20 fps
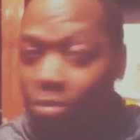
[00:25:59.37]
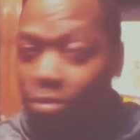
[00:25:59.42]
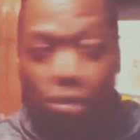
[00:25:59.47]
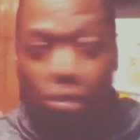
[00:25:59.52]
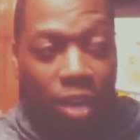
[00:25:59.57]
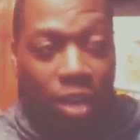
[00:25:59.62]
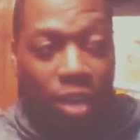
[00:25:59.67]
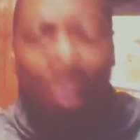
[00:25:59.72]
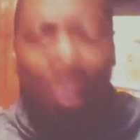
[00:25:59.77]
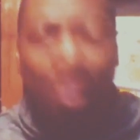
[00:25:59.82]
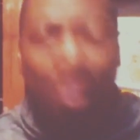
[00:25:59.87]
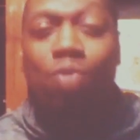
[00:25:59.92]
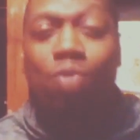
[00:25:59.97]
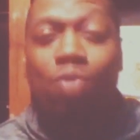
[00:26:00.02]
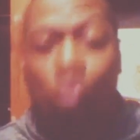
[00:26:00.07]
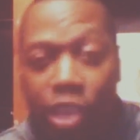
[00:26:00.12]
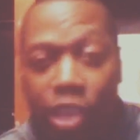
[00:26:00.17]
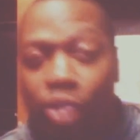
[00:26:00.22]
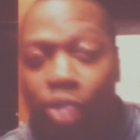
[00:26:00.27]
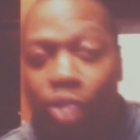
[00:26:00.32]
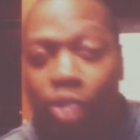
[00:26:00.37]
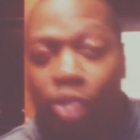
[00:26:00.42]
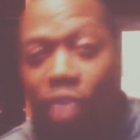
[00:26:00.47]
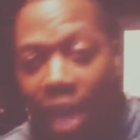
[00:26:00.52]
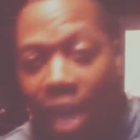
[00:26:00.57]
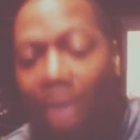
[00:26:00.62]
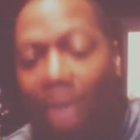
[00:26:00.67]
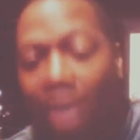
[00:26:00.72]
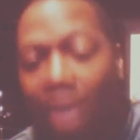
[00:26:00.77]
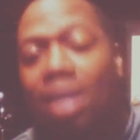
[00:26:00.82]
really
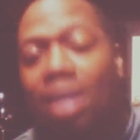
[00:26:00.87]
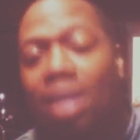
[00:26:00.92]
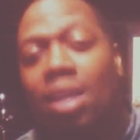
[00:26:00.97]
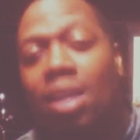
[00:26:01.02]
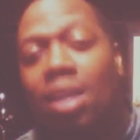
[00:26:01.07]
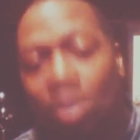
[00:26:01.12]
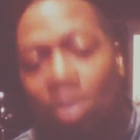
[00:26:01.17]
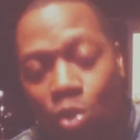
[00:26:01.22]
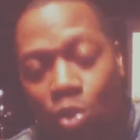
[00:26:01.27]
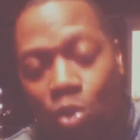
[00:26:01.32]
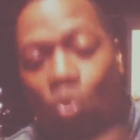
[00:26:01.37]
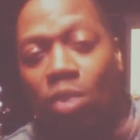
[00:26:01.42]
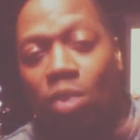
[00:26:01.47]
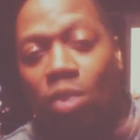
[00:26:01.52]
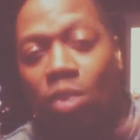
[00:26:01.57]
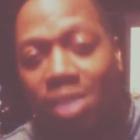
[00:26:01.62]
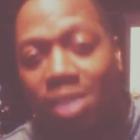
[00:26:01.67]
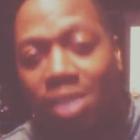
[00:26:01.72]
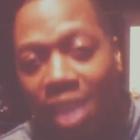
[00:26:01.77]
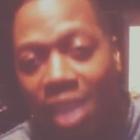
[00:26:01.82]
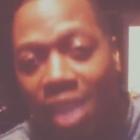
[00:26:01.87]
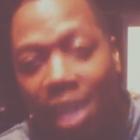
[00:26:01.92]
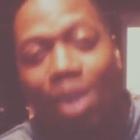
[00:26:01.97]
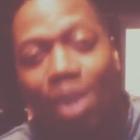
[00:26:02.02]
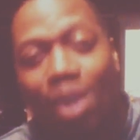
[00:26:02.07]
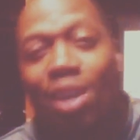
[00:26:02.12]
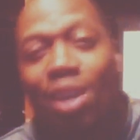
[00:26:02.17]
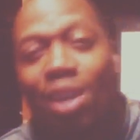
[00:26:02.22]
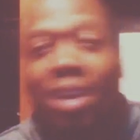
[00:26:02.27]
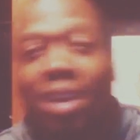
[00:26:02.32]
recreated it to a
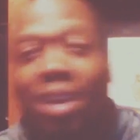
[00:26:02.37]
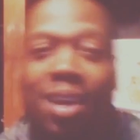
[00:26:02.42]
T